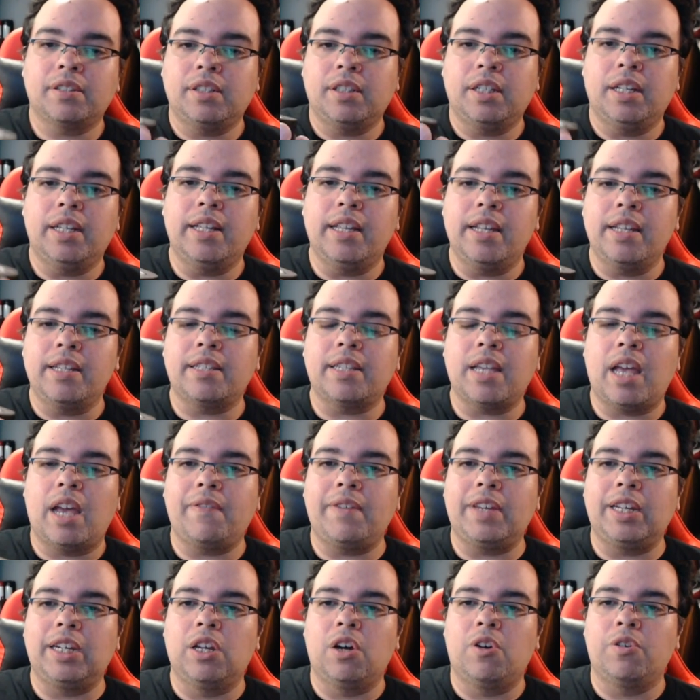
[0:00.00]
It is
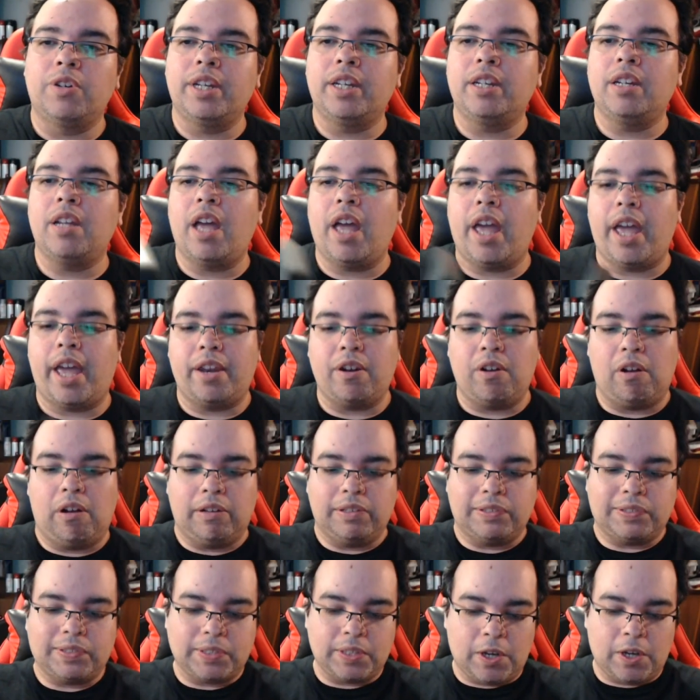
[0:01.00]
heavy loaded, and
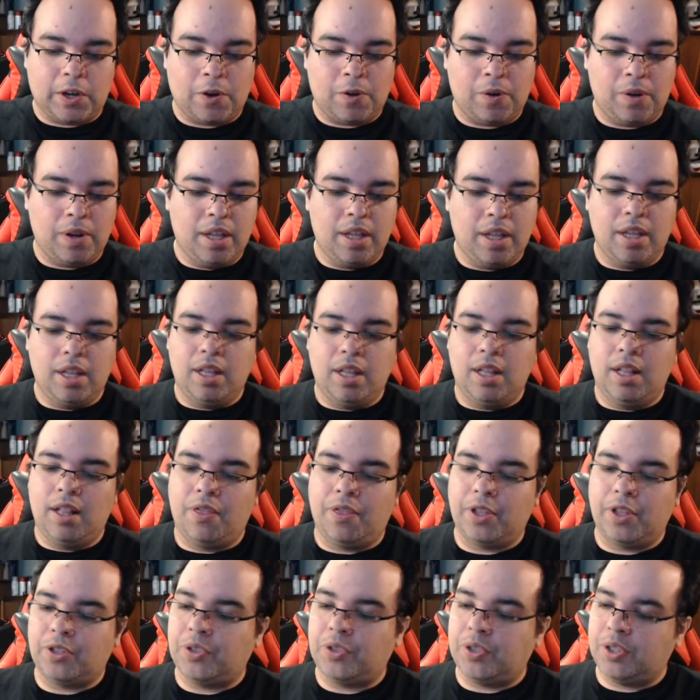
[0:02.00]
also
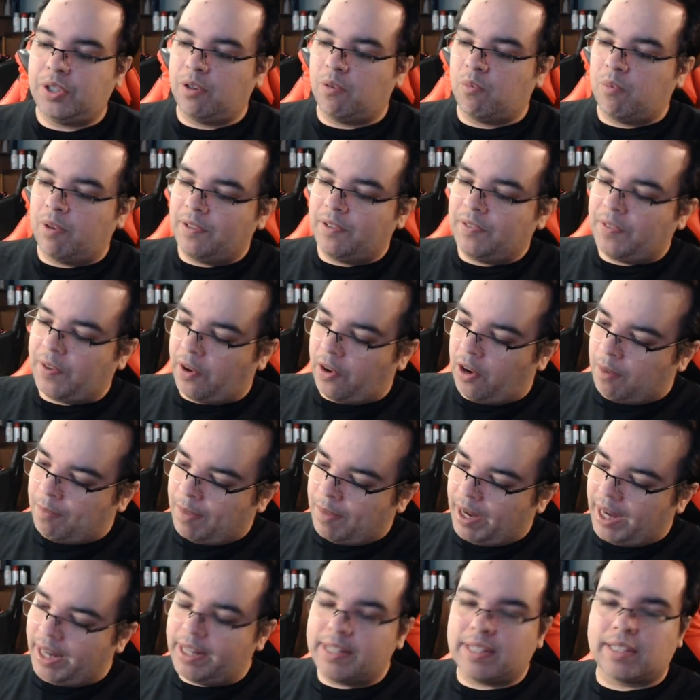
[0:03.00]
the, the one
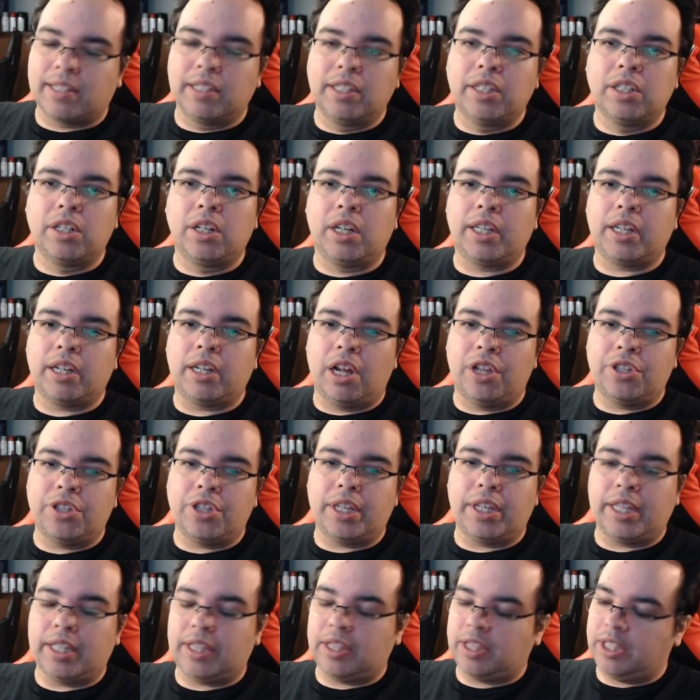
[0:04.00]
terabyte is literally
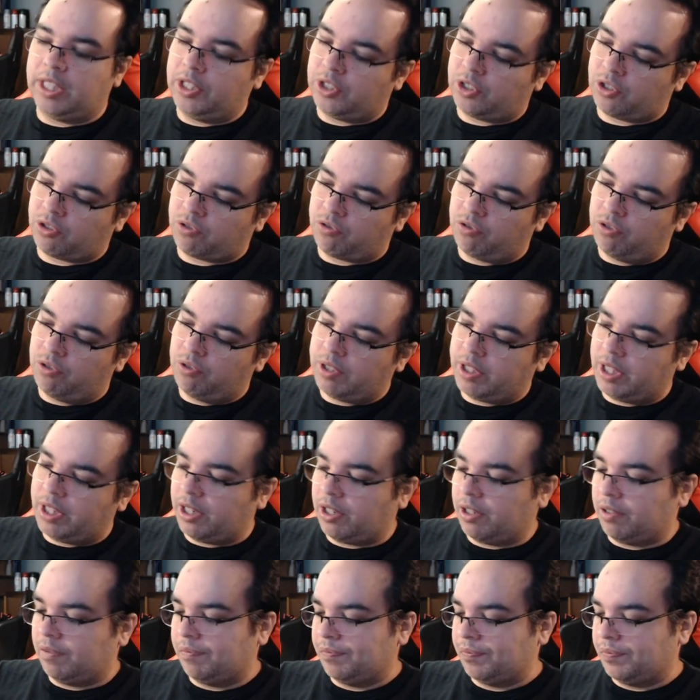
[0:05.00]
underneath these screws here.